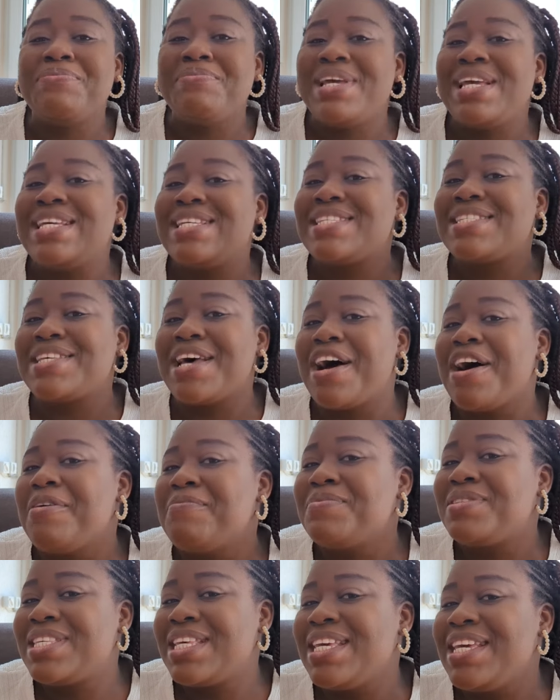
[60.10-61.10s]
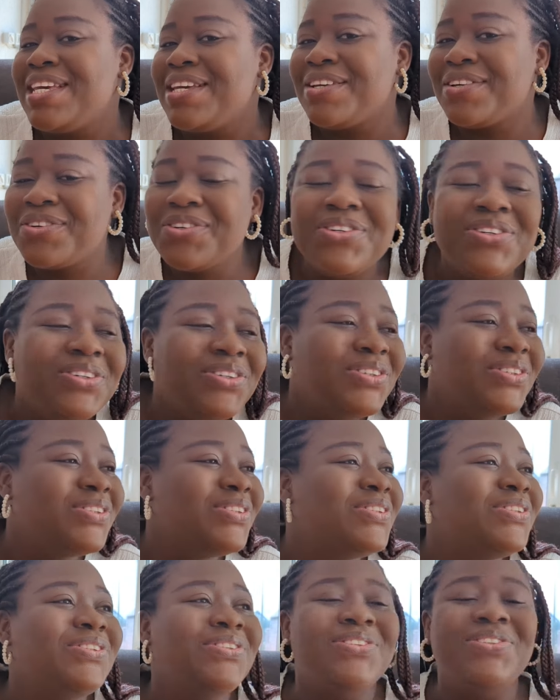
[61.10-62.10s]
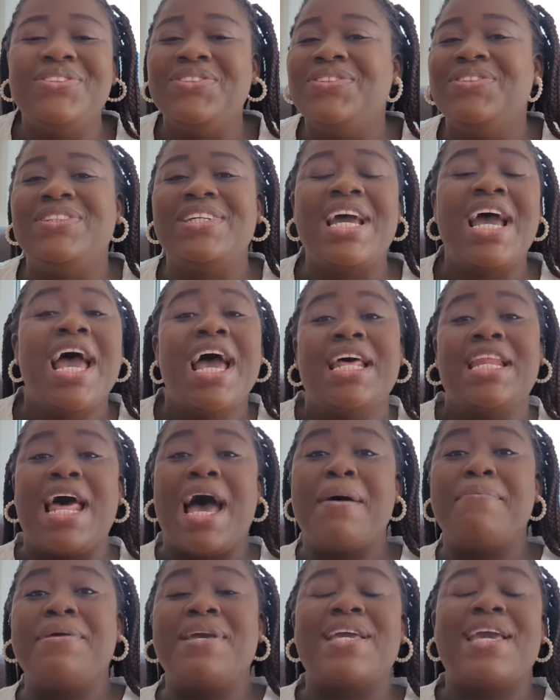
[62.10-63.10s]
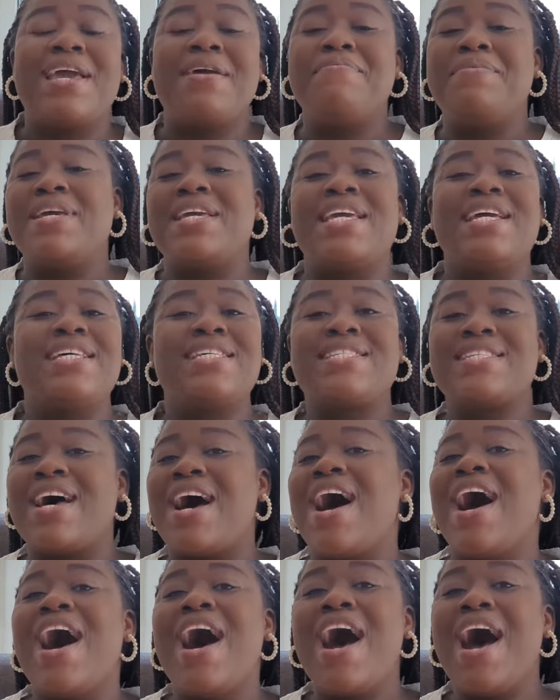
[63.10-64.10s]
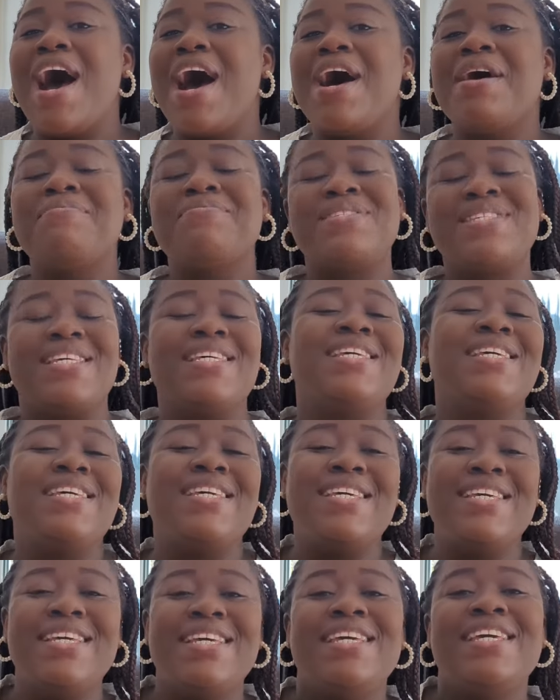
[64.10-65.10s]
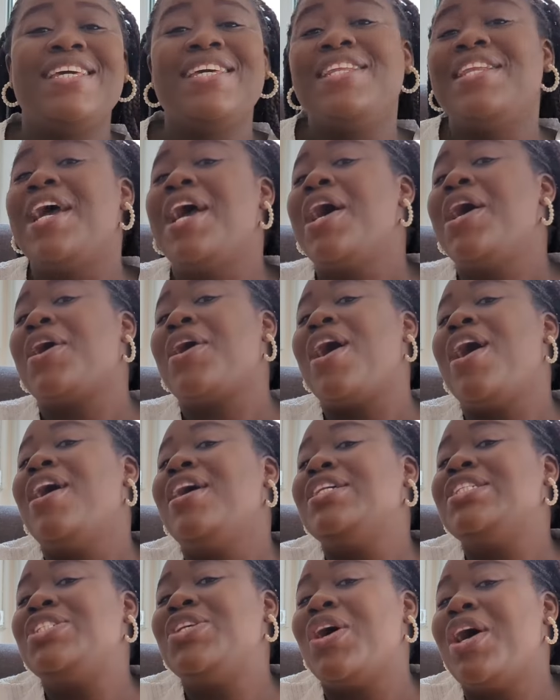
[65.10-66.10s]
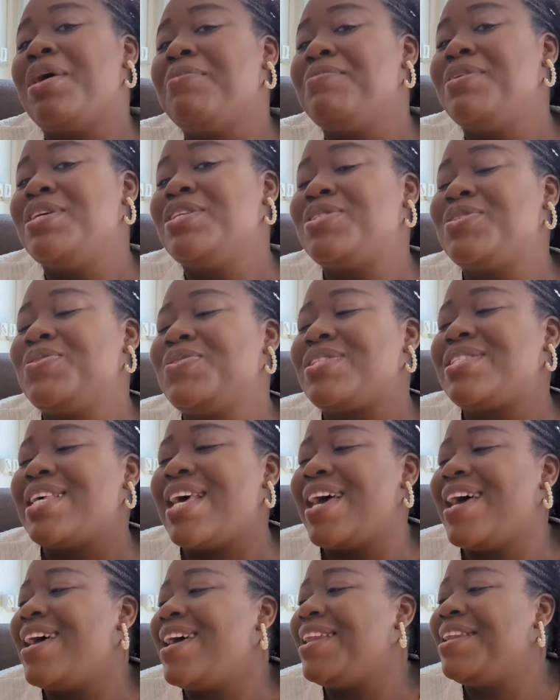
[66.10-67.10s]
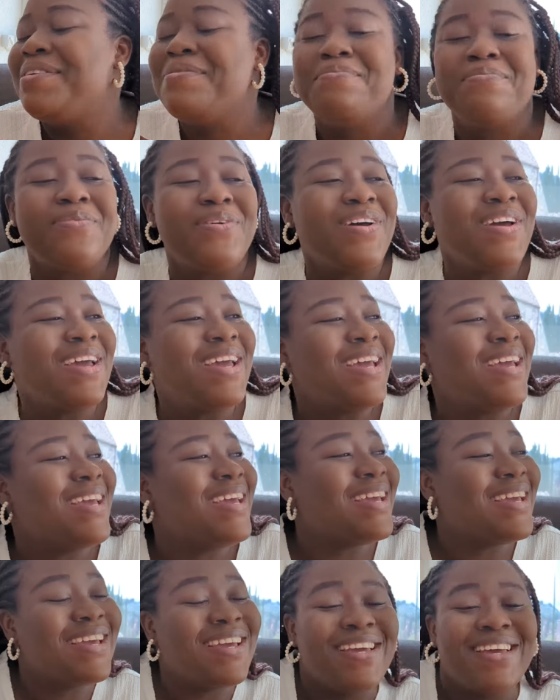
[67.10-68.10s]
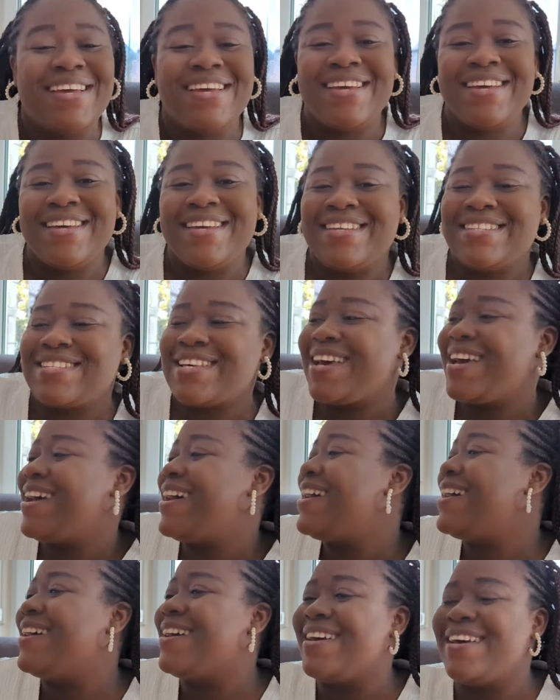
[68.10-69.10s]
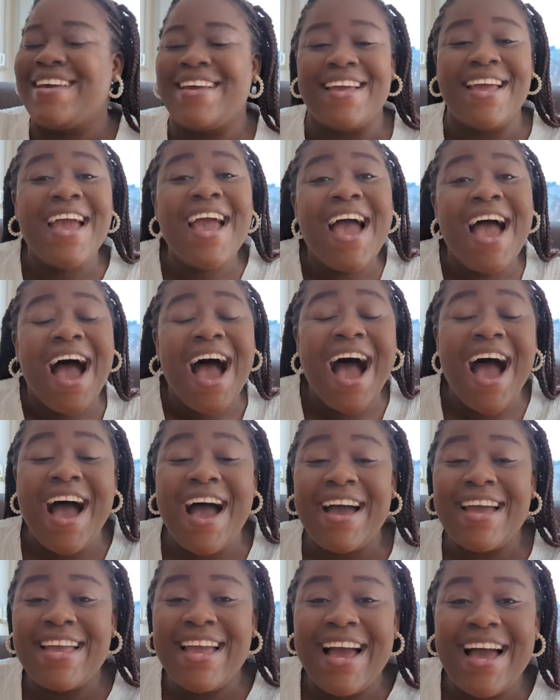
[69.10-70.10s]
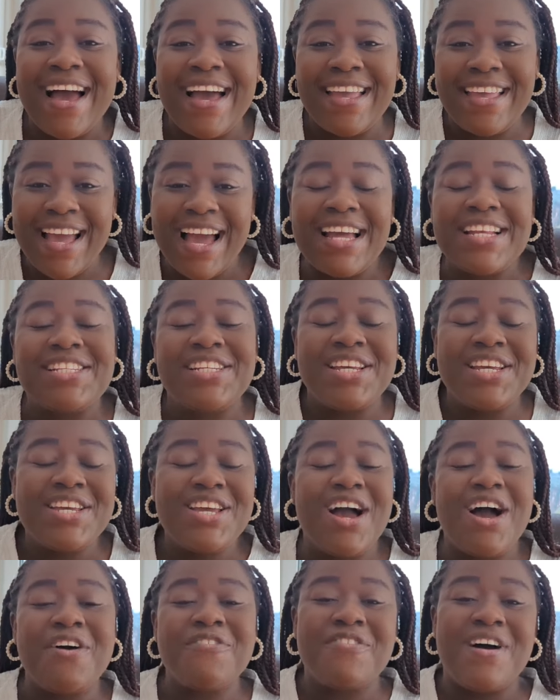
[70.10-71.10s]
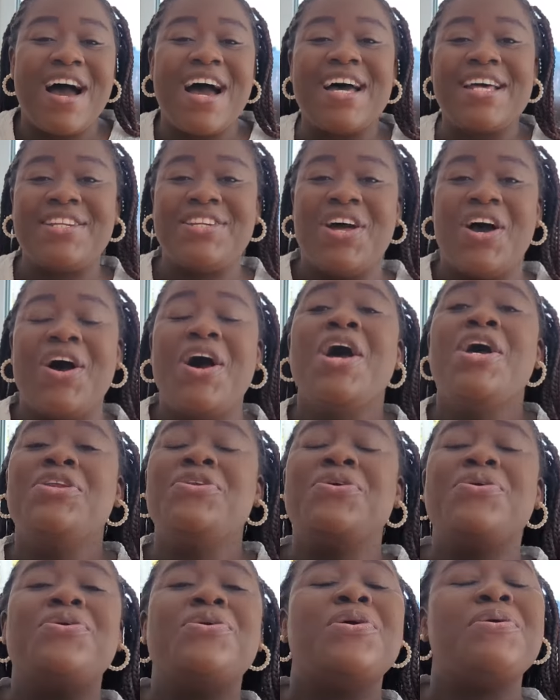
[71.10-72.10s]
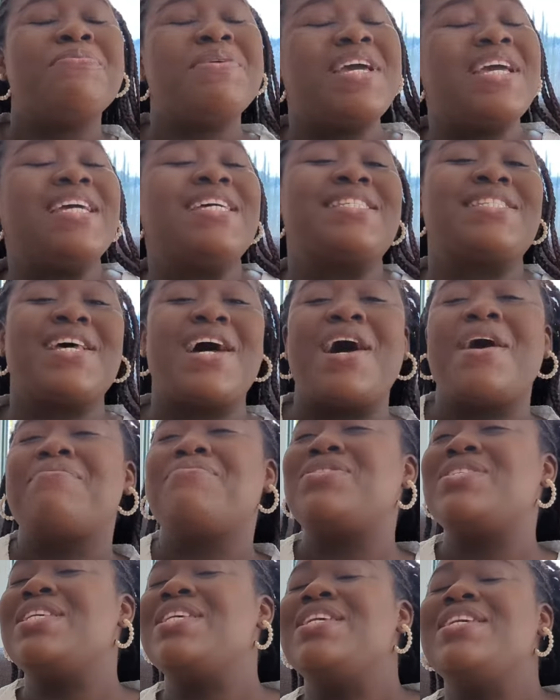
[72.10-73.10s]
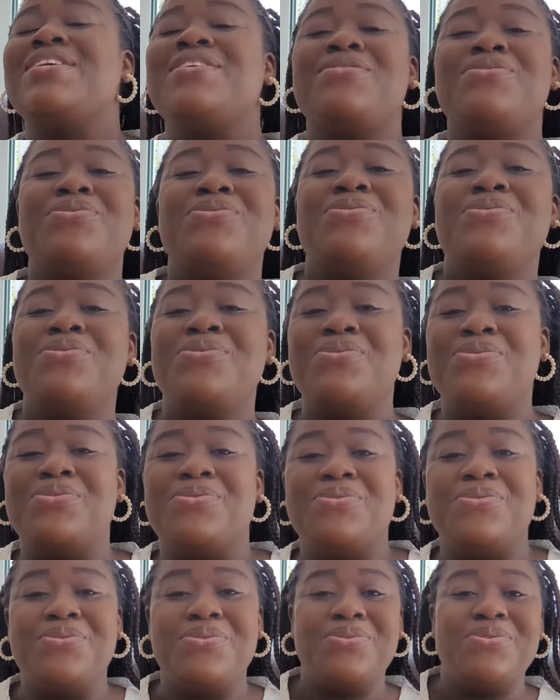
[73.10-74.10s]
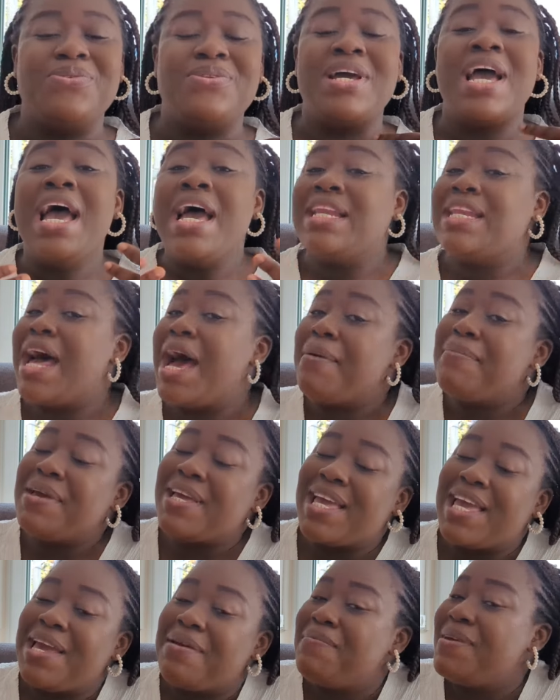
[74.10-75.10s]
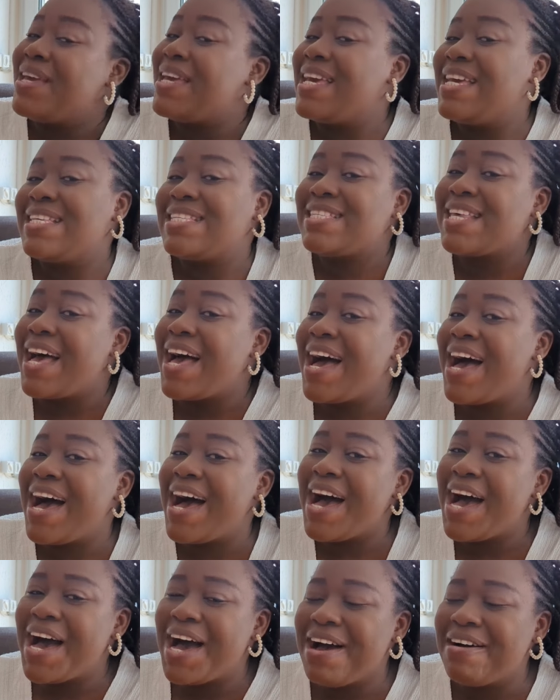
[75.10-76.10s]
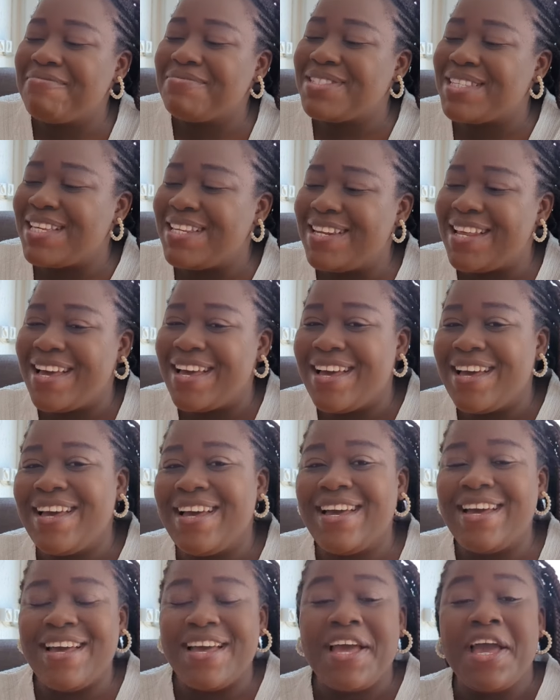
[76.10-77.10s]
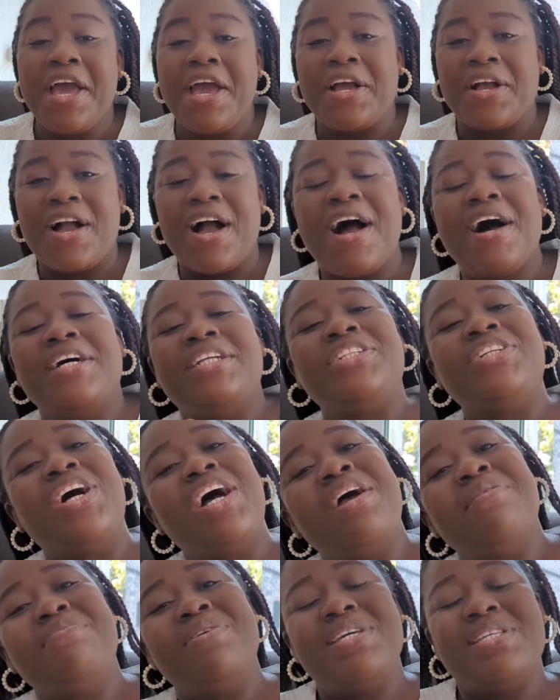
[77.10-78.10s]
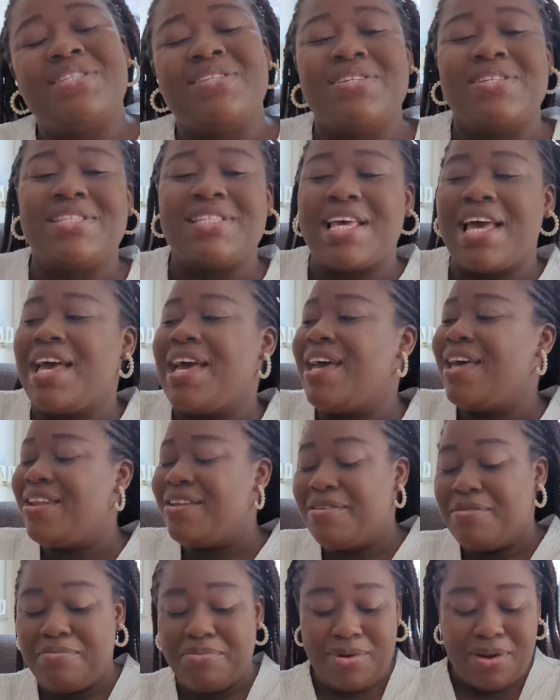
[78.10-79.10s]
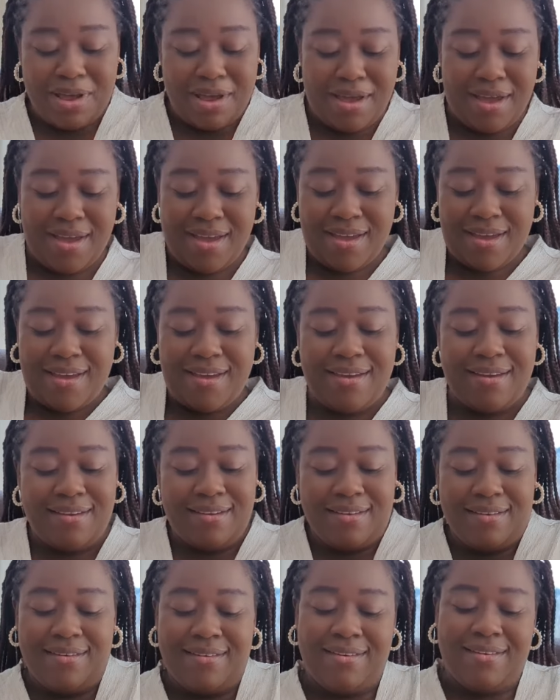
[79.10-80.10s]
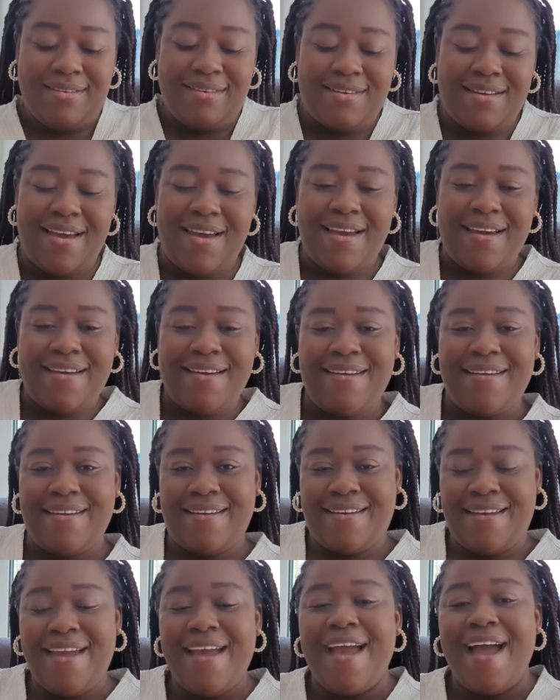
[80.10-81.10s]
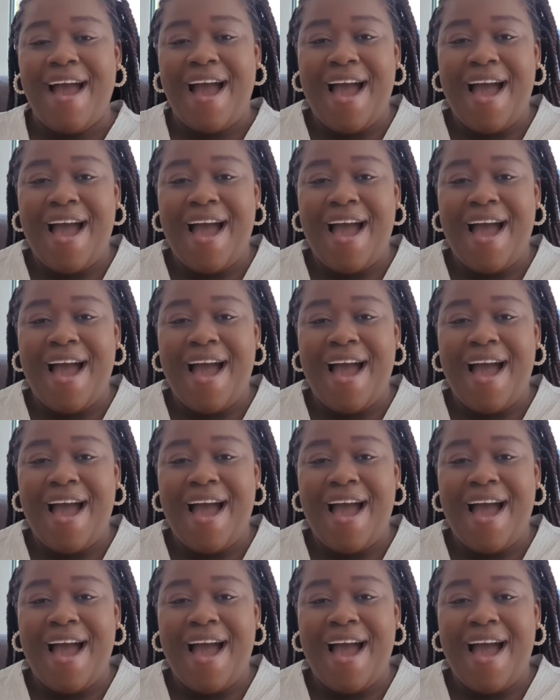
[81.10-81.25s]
me something good. Now biggie something. Come join me to celebrate. Hey, Jehovah, don't do me something good. Now biggie something. Hey, come join me to celebrate. Hey,